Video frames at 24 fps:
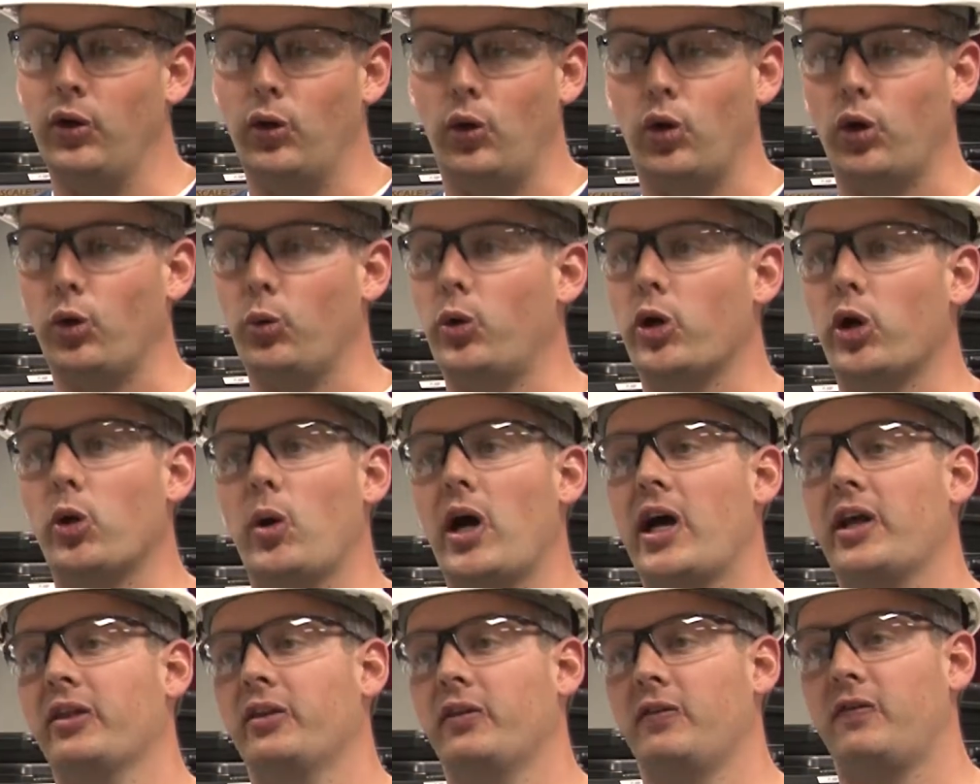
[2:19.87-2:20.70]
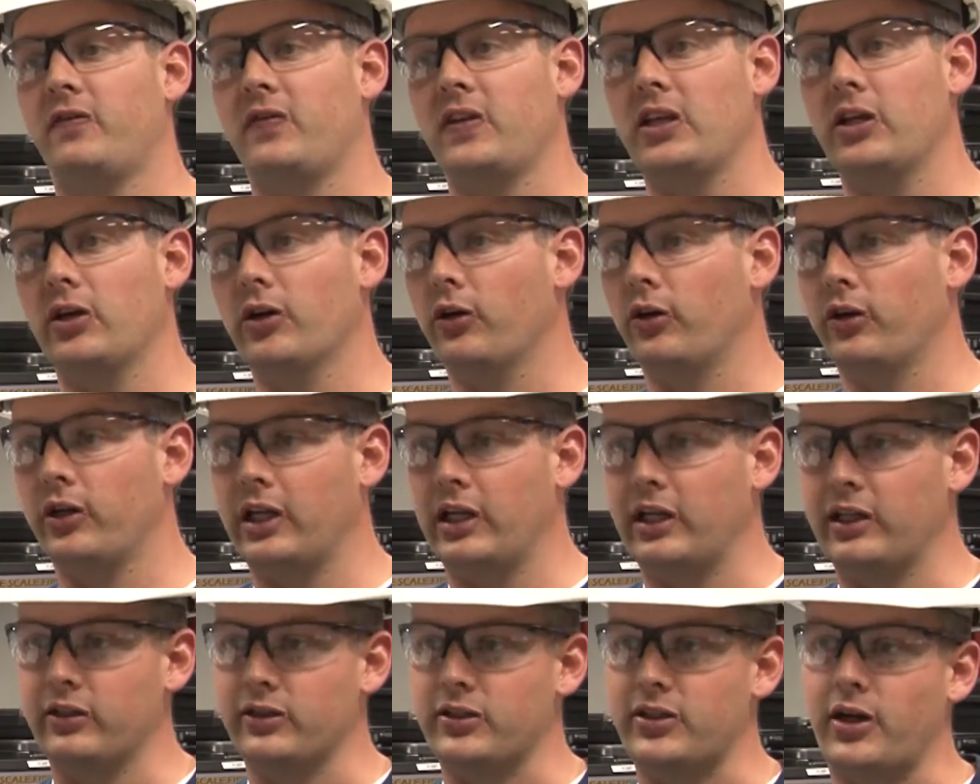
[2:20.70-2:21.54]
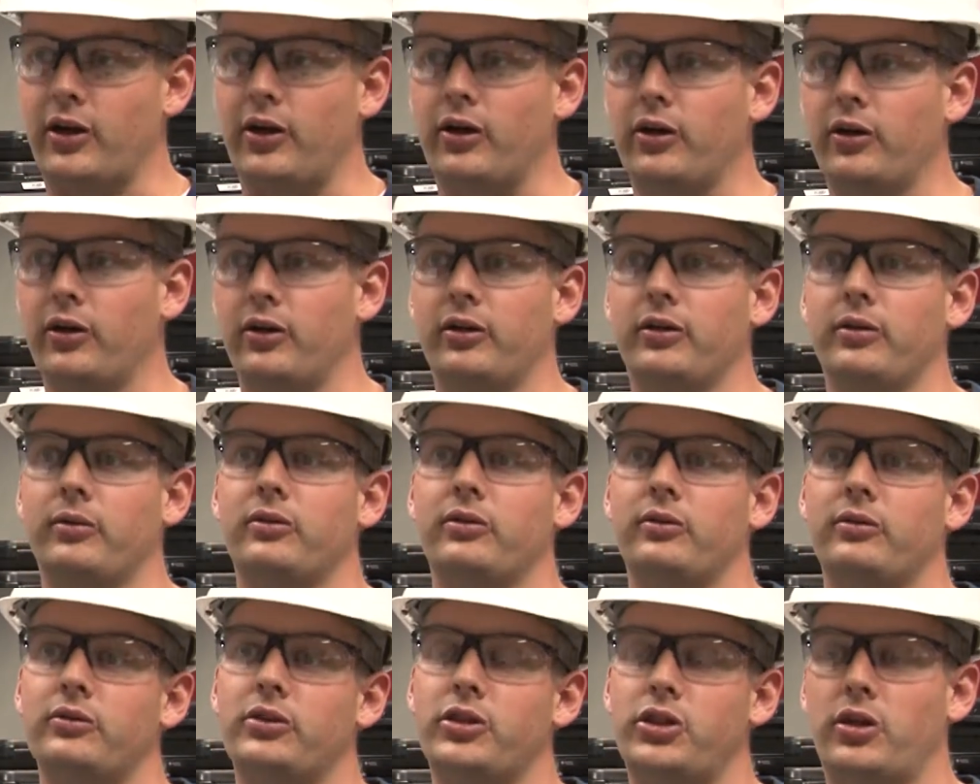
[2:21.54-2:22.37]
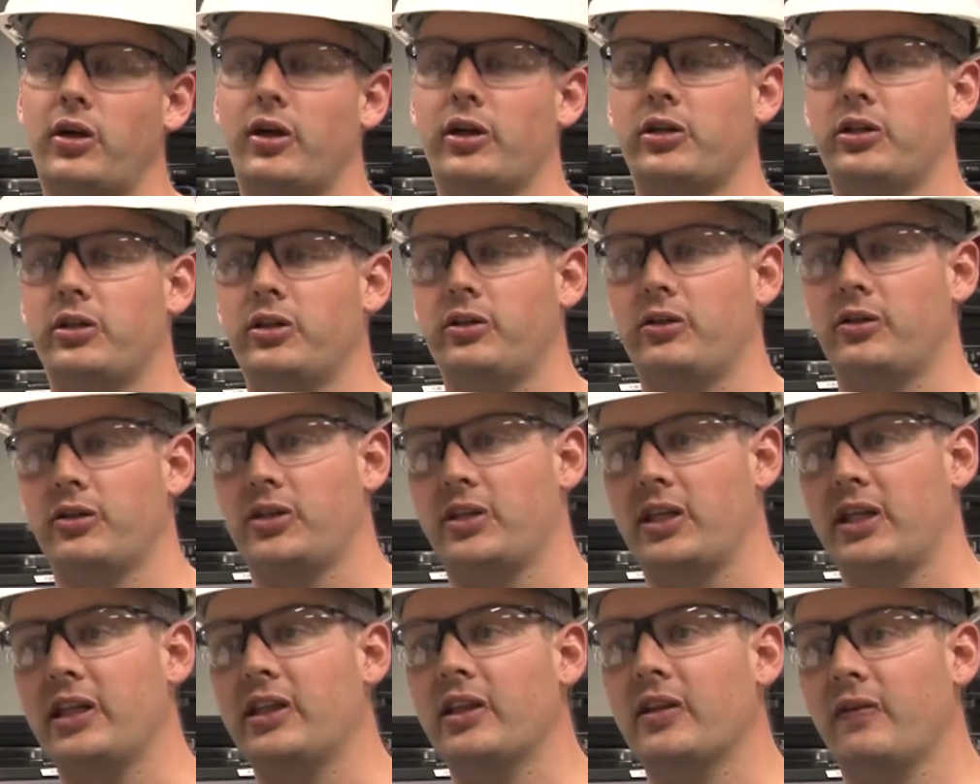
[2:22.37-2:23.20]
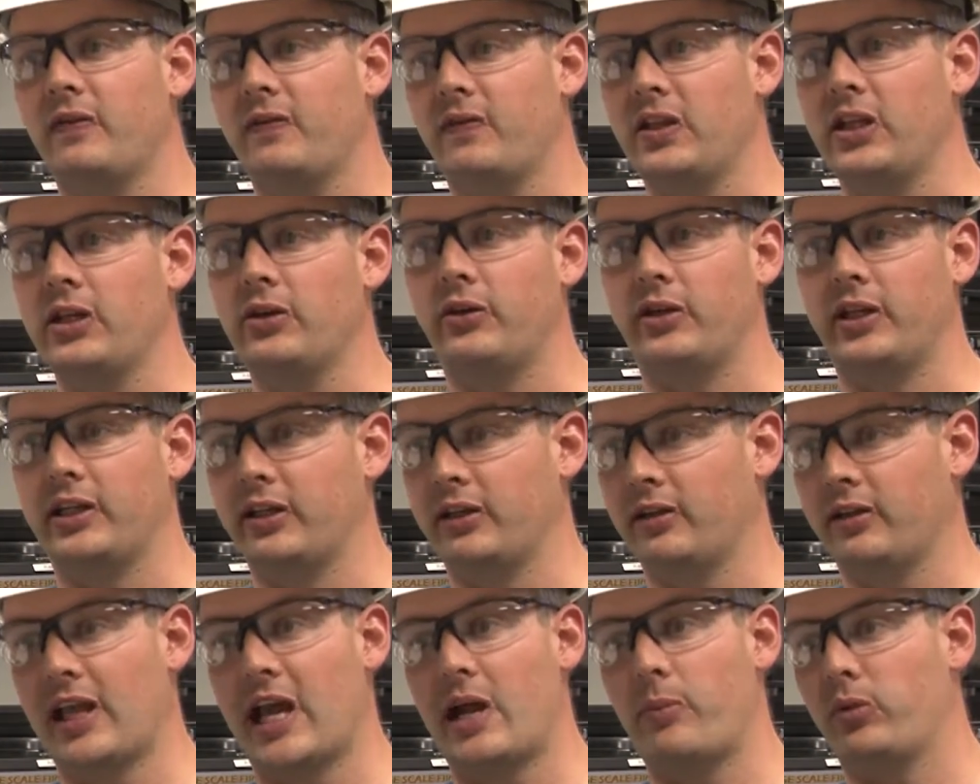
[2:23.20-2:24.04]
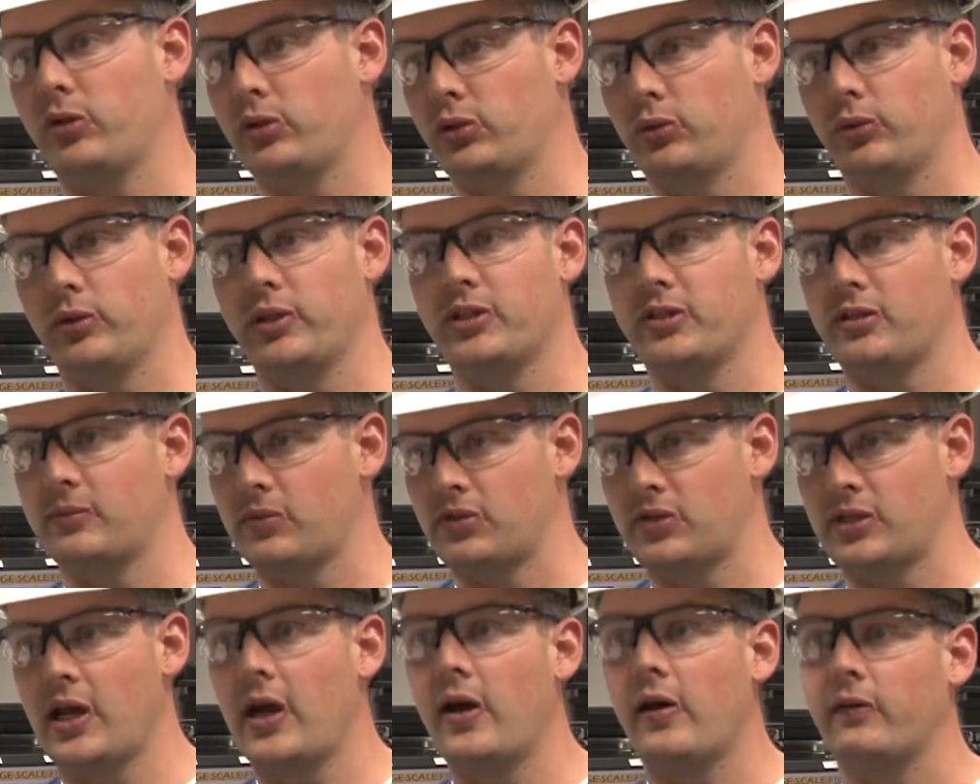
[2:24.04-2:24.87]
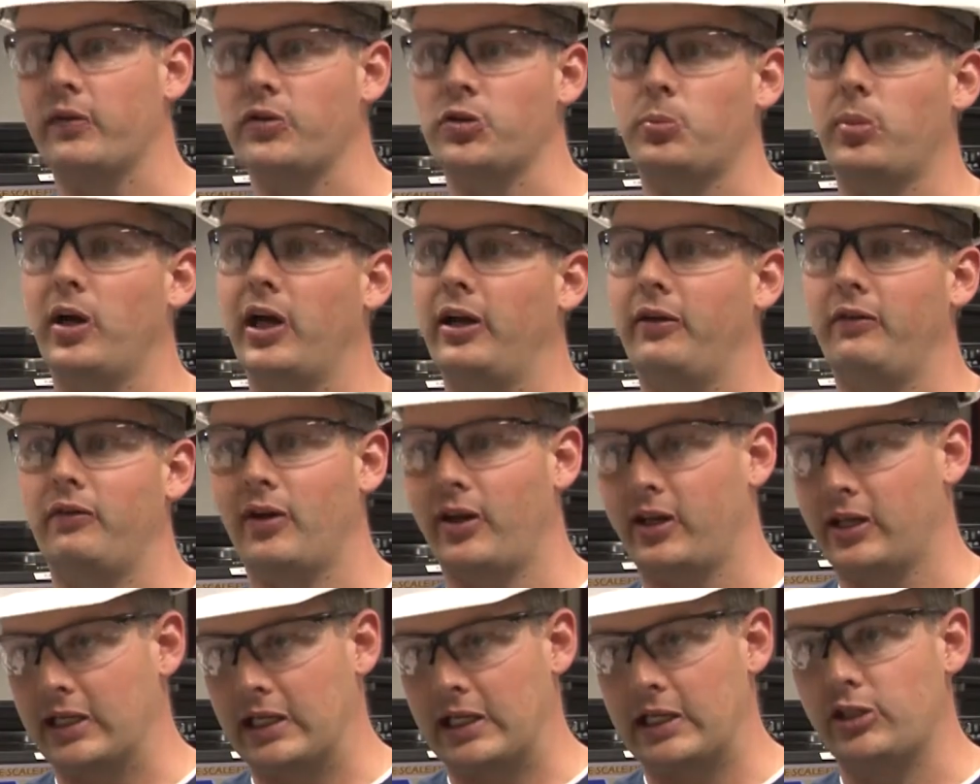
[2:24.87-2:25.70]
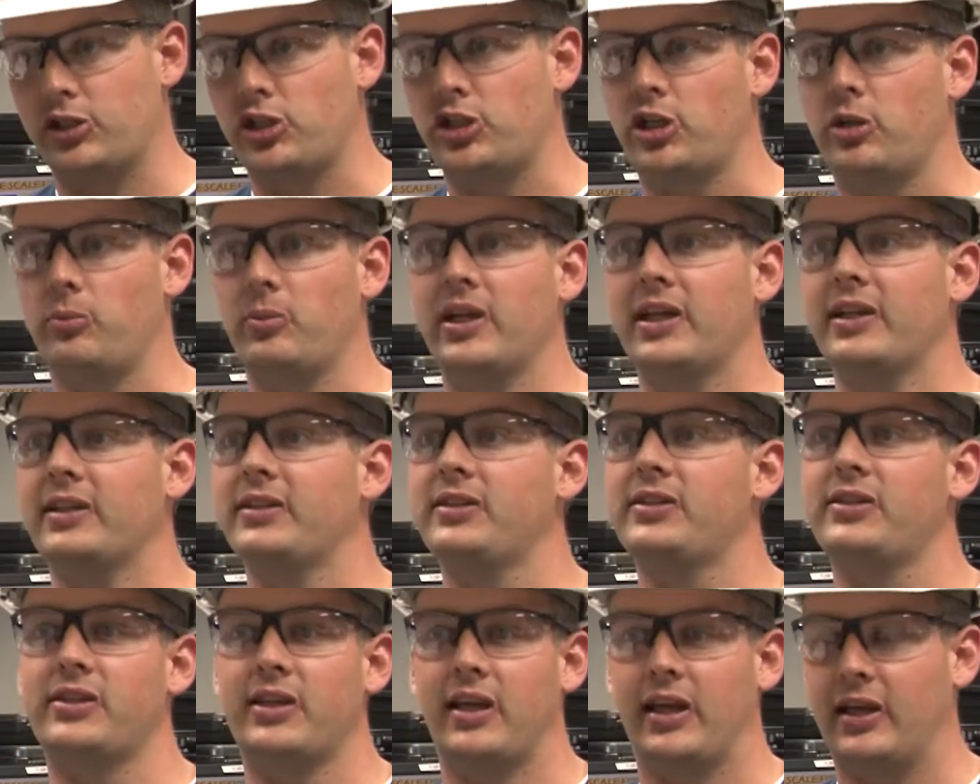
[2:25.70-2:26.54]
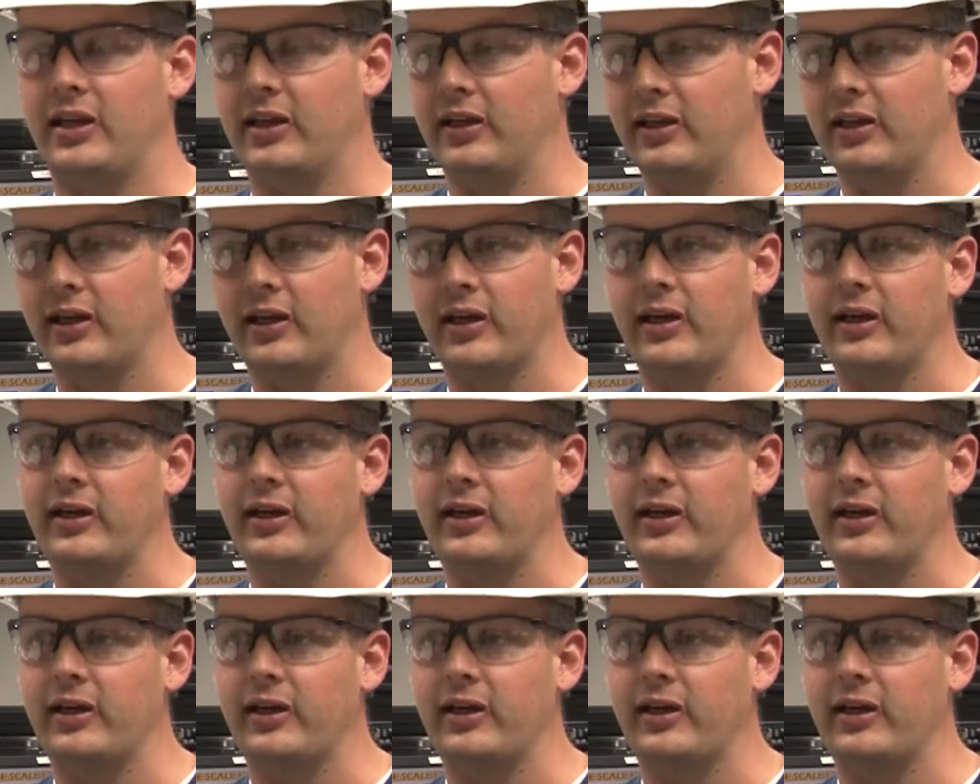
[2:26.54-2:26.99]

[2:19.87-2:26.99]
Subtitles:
or we'll go out in the field and turn structures in the field into laboratories themselves by running instruments and